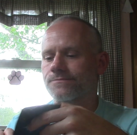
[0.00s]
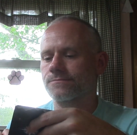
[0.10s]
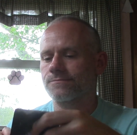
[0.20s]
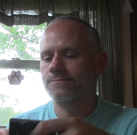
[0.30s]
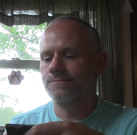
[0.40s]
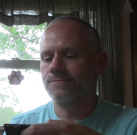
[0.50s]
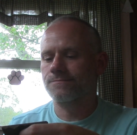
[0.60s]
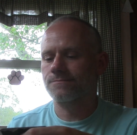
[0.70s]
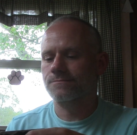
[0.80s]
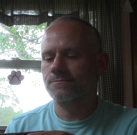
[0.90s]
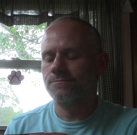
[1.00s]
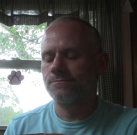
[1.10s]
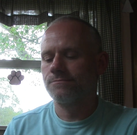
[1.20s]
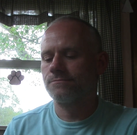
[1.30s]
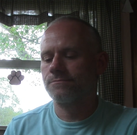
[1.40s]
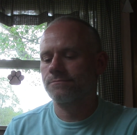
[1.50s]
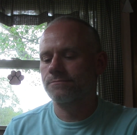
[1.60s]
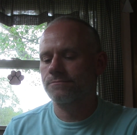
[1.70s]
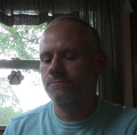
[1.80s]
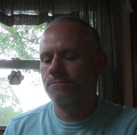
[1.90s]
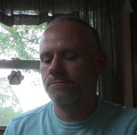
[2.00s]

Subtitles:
(no one is talking)